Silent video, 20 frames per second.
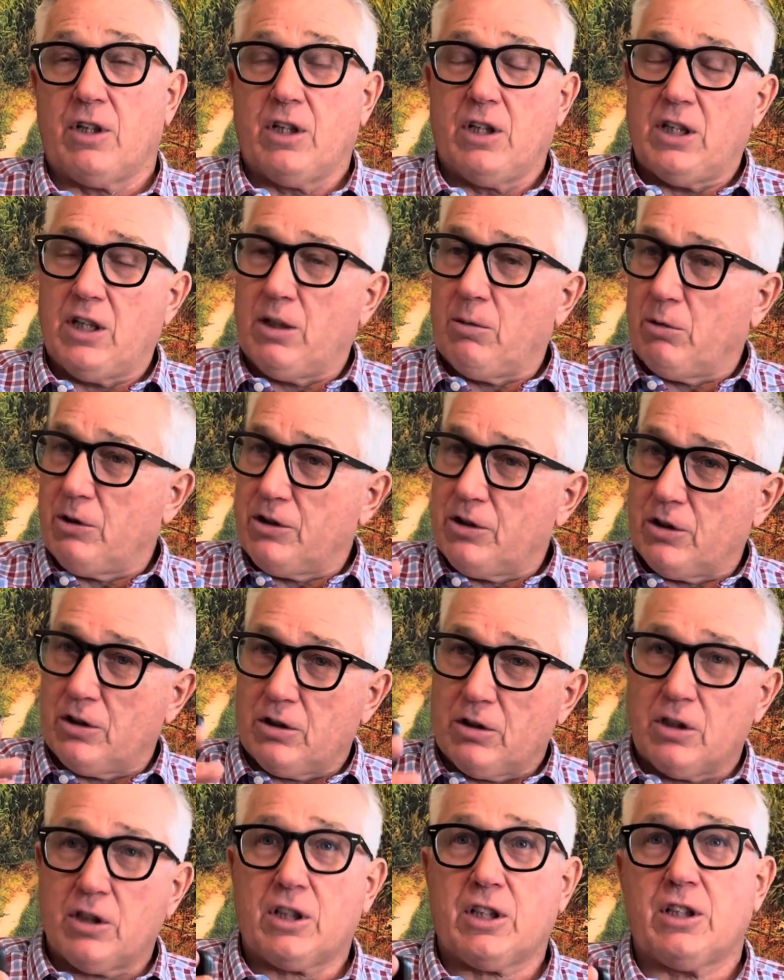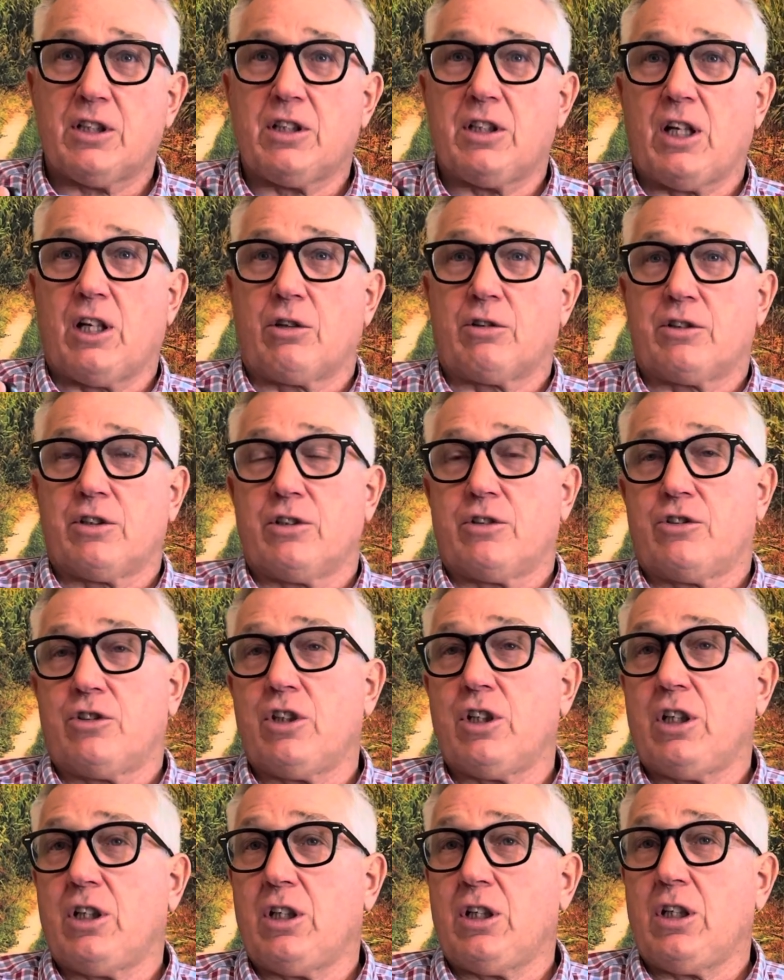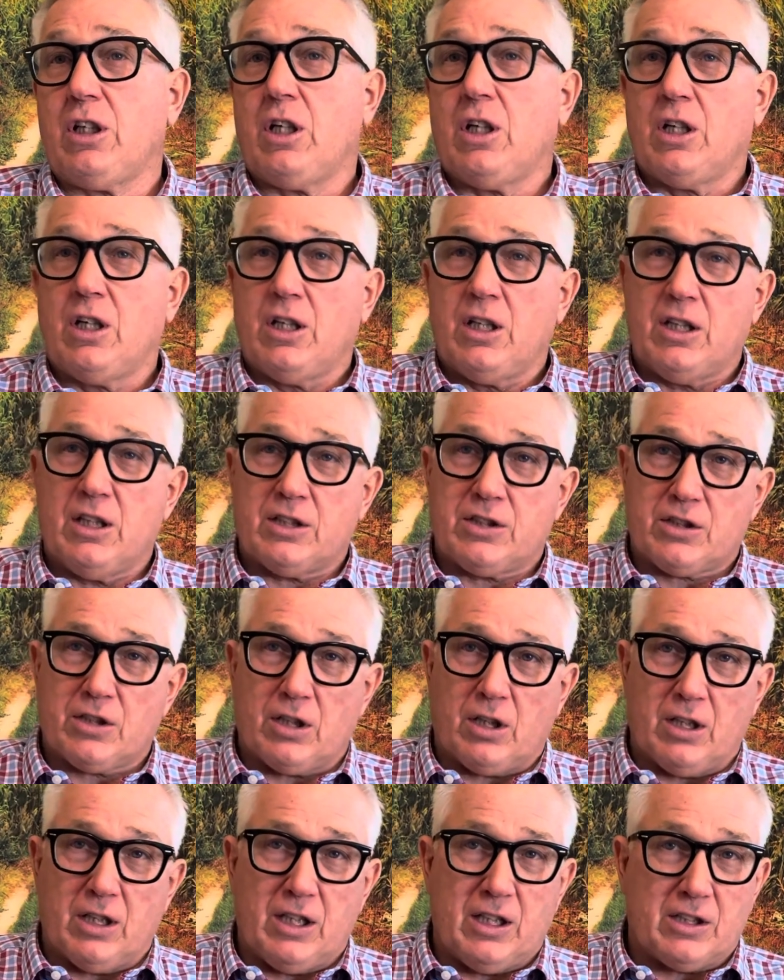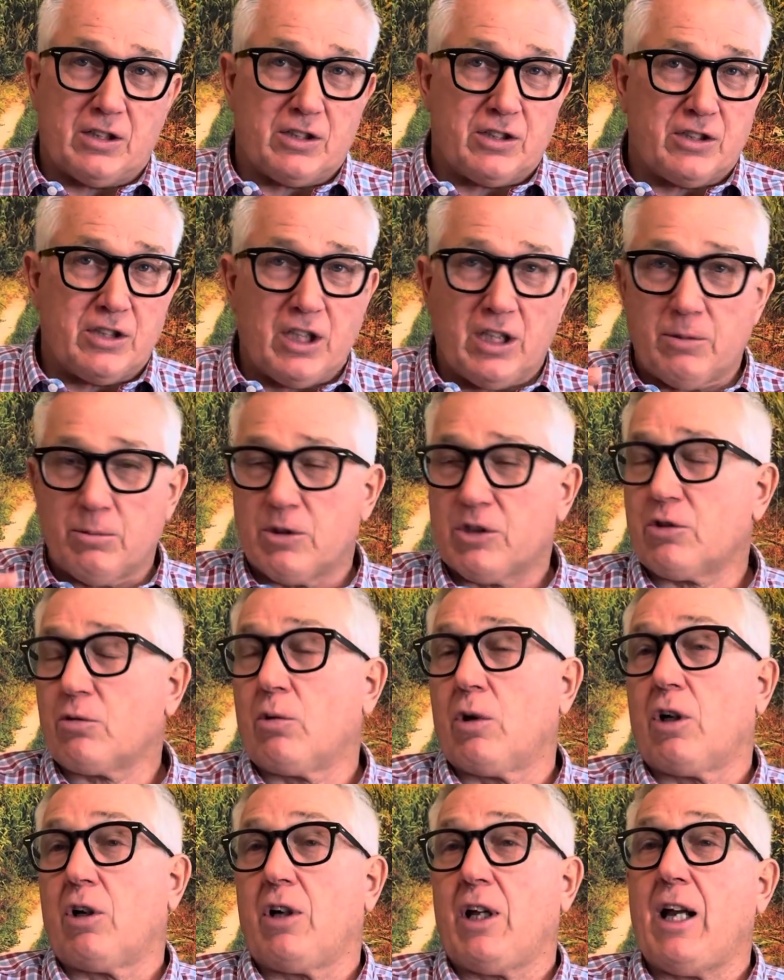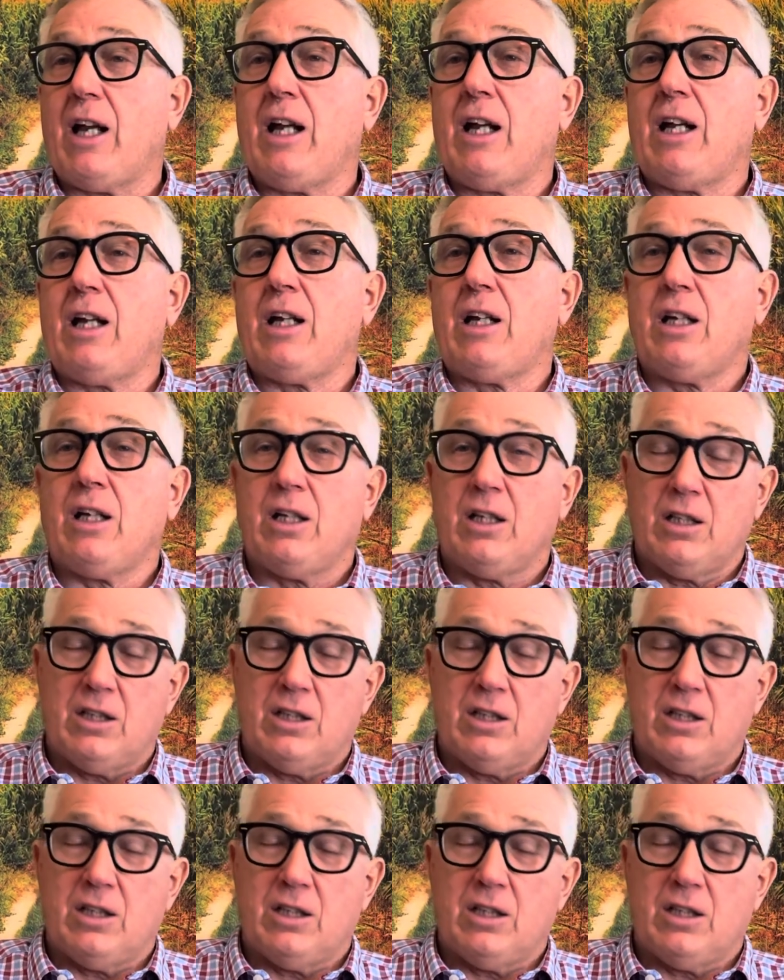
And when you look at delta G, it's sigma squared A,